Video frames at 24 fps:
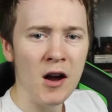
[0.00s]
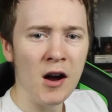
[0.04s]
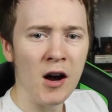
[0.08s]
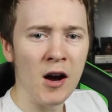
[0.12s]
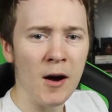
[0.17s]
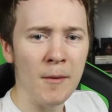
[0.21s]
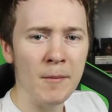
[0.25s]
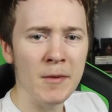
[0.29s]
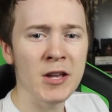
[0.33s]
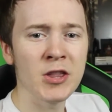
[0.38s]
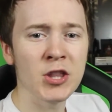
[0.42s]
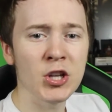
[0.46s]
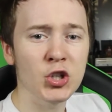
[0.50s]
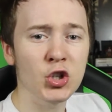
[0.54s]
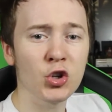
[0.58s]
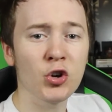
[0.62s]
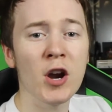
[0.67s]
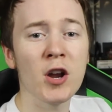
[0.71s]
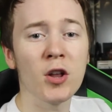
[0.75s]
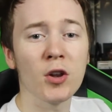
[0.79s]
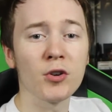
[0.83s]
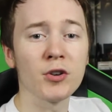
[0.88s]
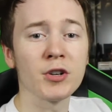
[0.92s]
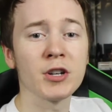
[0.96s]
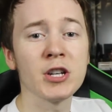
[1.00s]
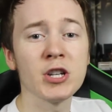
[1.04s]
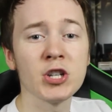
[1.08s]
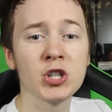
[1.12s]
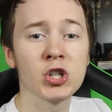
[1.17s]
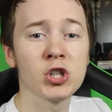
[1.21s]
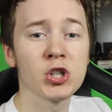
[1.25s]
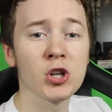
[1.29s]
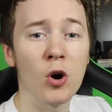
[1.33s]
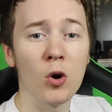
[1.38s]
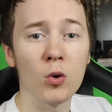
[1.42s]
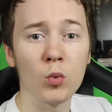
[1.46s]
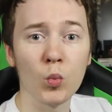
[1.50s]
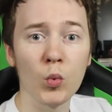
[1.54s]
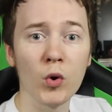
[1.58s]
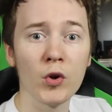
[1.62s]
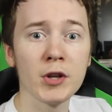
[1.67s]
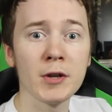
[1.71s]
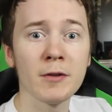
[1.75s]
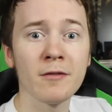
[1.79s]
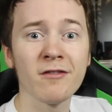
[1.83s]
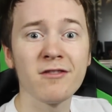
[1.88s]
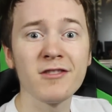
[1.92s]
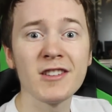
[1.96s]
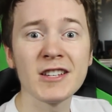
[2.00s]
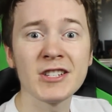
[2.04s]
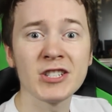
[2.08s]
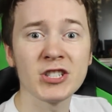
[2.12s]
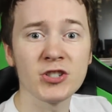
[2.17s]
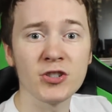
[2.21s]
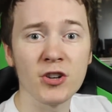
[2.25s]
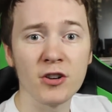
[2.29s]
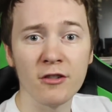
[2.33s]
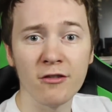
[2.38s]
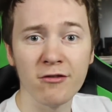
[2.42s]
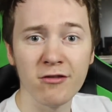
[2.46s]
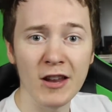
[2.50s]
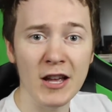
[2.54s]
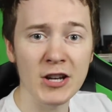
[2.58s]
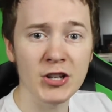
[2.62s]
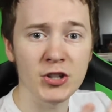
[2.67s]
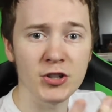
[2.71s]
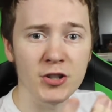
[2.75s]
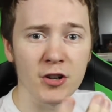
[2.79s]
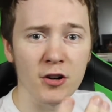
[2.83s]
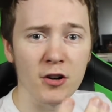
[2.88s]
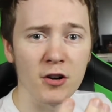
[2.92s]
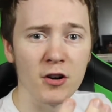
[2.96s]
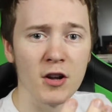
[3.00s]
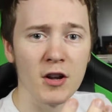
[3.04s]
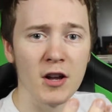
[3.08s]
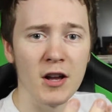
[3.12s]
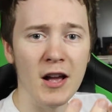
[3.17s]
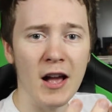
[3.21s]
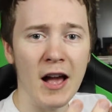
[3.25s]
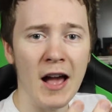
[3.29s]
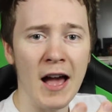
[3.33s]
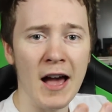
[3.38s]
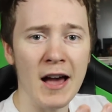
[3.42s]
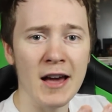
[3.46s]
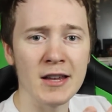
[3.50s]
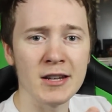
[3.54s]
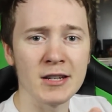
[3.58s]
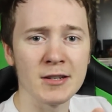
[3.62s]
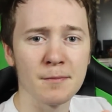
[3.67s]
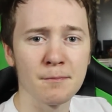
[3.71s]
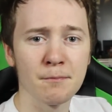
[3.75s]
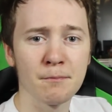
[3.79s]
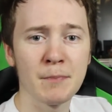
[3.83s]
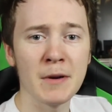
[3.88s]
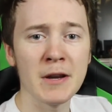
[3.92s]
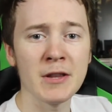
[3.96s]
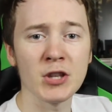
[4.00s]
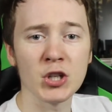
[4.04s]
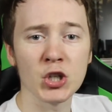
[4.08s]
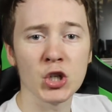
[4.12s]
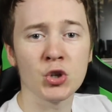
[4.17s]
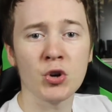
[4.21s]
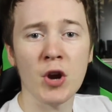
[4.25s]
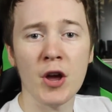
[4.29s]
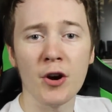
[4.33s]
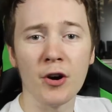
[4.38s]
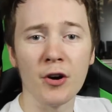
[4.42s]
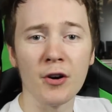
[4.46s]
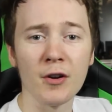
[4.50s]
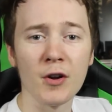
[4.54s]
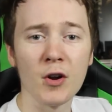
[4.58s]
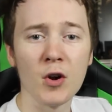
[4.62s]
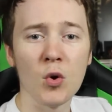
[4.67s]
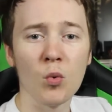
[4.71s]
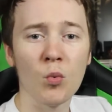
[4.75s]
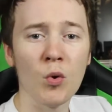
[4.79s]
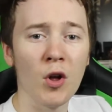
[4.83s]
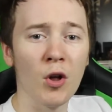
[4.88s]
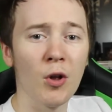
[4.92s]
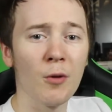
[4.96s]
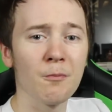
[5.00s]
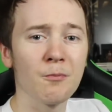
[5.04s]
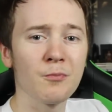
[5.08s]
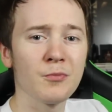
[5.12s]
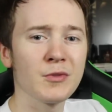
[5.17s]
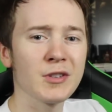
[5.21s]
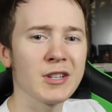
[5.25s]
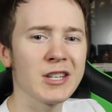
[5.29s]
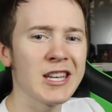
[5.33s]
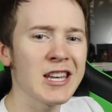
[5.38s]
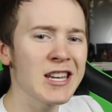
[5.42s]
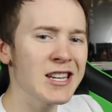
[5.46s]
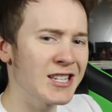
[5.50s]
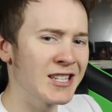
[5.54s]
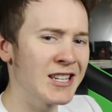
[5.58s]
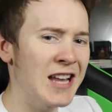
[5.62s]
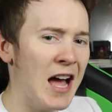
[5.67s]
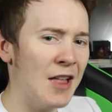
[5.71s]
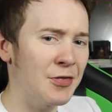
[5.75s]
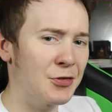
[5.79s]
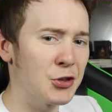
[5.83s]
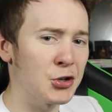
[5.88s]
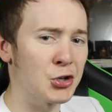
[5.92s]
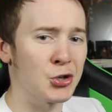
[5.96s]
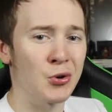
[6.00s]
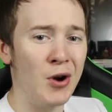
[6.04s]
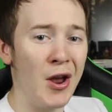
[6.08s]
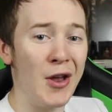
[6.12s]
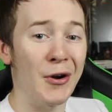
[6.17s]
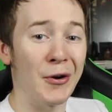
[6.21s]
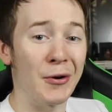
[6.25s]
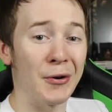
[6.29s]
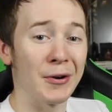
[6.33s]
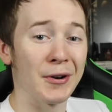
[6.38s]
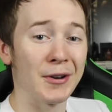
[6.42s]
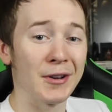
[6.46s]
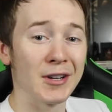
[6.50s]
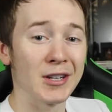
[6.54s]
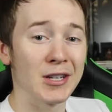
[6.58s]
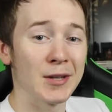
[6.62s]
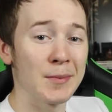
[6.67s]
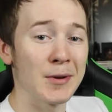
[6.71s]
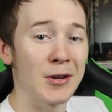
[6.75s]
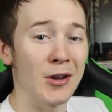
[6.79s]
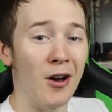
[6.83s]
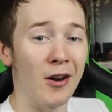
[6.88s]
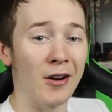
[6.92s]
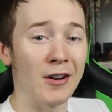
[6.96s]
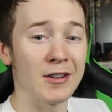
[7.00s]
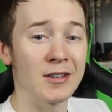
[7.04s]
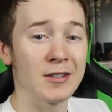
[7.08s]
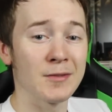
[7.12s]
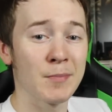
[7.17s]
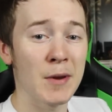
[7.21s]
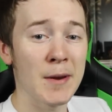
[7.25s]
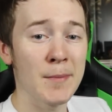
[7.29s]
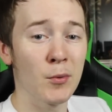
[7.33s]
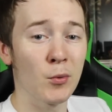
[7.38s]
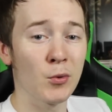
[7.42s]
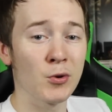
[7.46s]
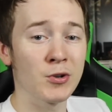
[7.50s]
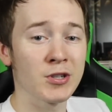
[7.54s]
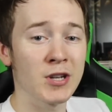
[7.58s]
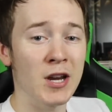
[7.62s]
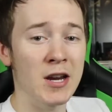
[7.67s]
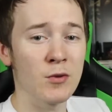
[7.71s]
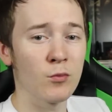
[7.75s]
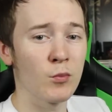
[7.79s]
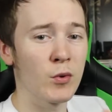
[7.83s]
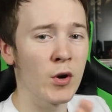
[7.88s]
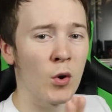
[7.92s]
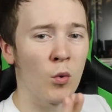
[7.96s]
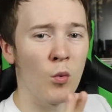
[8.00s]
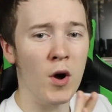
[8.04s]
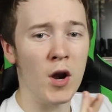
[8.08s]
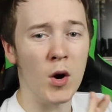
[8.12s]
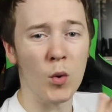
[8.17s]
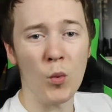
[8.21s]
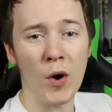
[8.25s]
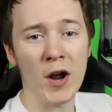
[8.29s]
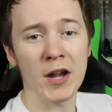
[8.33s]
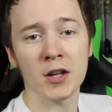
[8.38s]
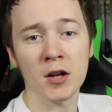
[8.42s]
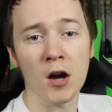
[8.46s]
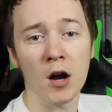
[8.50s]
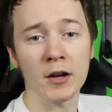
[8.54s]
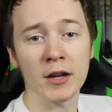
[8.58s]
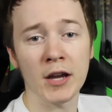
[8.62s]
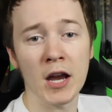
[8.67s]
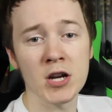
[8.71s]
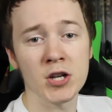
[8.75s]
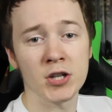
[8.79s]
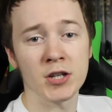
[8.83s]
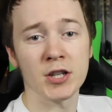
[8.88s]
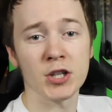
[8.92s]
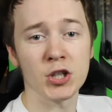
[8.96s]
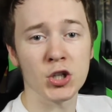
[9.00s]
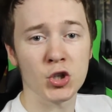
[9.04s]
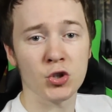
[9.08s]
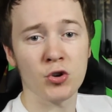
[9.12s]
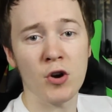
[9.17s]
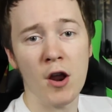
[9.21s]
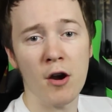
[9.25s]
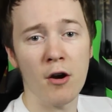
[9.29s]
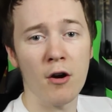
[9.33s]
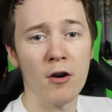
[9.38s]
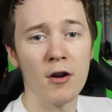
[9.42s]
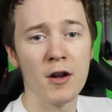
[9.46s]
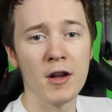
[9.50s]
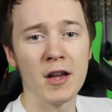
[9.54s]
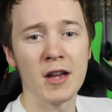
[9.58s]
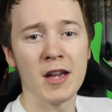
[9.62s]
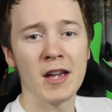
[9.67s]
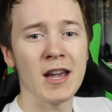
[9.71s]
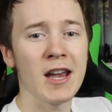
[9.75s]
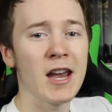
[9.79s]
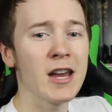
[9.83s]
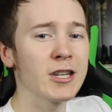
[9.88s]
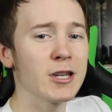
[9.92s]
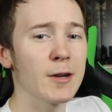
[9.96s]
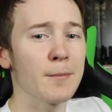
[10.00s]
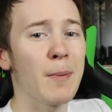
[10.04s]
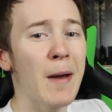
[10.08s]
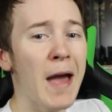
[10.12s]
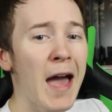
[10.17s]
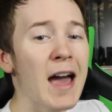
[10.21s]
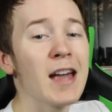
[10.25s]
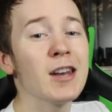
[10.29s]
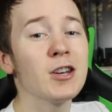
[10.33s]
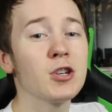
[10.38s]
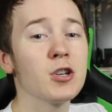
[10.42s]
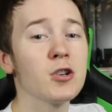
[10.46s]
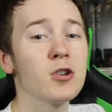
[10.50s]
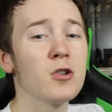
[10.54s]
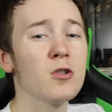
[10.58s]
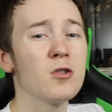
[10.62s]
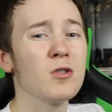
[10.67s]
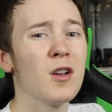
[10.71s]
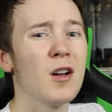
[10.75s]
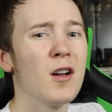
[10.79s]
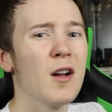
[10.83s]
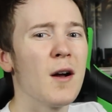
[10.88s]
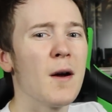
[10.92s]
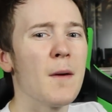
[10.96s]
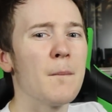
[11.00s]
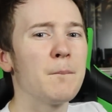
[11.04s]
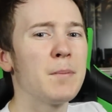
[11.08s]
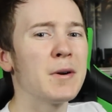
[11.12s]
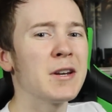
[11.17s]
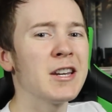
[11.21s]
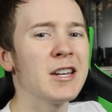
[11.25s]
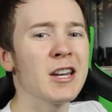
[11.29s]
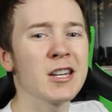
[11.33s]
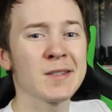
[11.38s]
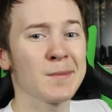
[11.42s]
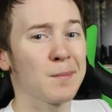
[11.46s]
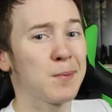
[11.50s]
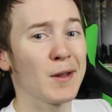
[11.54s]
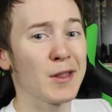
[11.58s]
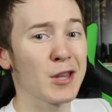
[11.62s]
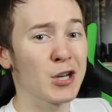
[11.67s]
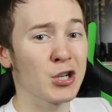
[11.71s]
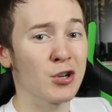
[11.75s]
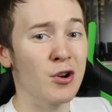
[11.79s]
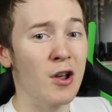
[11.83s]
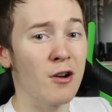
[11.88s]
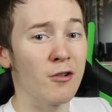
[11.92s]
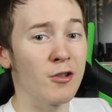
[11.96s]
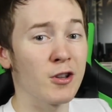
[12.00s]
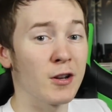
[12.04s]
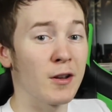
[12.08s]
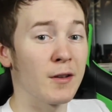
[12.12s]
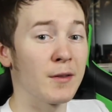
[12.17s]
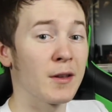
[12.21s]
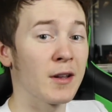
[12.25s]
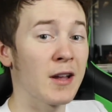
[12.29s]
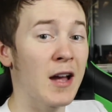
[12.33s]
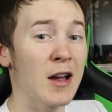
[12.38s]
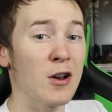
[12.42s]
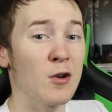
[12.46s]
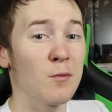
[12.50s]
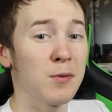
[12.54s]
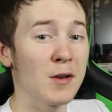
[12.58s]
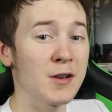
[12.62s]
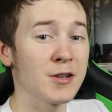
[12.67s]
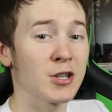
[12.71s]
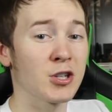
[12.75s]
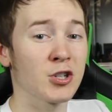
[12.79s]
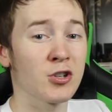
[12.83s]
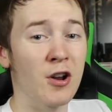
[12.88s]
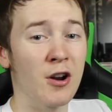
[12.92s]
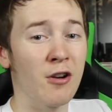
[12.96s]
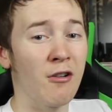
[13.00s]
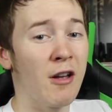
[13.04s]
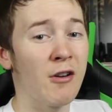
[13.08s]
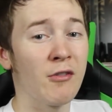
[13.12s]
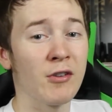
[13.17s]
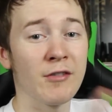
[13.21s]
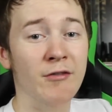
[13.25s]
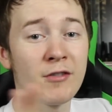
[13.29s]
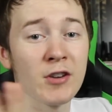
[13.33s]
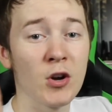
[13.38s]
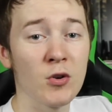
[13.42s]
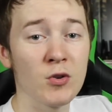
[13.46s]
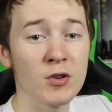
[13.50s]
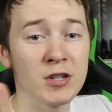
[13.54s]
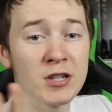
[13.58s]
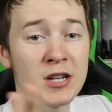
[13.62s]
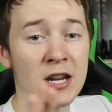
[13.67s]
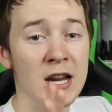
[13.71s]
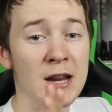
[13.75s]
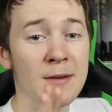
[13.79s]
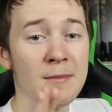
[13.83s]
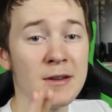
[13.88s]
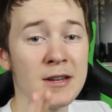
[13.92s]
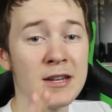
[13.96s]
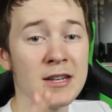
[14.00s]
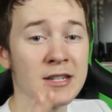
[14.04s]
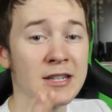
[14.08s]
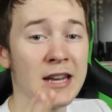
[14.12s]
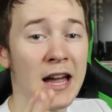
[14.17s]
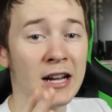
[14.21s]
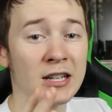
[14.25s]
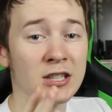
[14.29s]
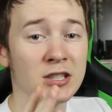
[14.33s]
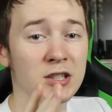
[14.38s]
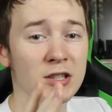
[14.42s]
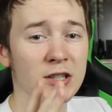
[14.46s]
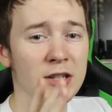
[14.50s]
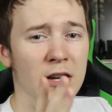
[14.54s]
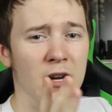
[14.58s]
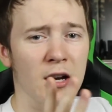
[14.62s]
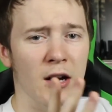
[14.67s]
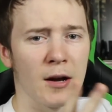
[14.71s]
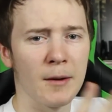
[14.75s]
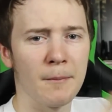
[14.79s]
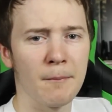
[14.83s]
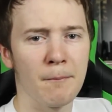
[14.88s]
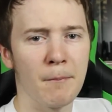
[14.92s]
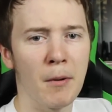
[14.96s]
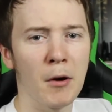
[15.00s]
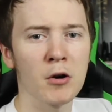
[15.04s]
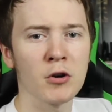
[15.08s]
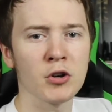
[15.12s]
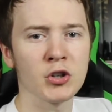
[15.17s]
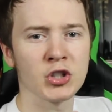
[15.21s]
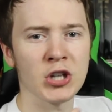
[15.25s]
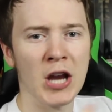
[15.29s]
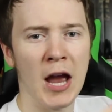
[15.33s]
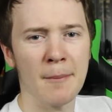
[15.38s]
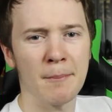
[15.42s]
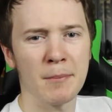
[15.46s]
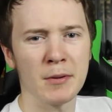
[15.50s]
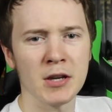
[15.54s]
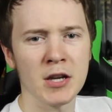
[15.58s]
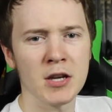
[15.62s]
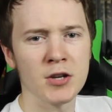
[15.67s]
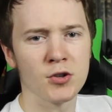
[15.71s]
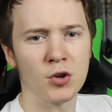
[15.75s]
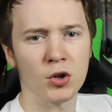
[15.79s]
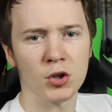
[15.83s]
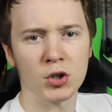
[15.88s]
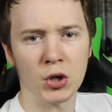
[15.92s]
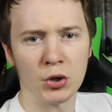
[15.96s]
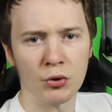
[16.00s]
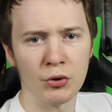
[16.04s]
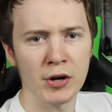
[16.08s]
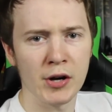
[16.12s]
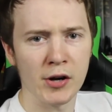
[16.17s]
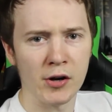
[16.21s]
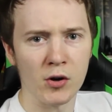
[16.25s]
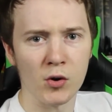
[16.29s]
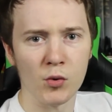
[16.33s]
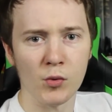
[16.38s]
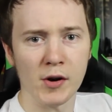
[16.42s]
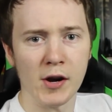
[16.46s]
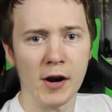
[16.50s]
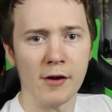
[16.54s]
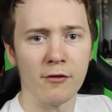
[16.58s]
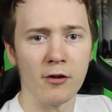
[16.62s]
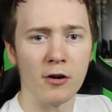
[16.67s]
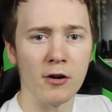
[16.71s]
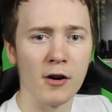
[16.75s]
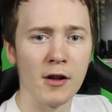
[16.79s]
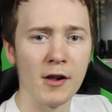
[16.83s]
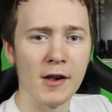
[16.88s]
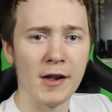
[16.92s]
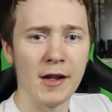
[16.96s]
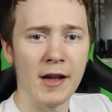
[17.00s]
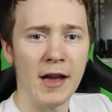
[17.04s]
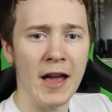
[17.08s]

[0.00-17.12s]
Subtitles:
In the trailer, he's shown William Fletchner as being the Shredder. Well, he's not the Shredder, to be honest. People were saying, we don't want a white Caucasian as the Shredder. He's a bad dude. But he doesn't play the Shredder. The guy who plays the Shredder, I don't even know his name, is actually part Japanese or Korean or whatever.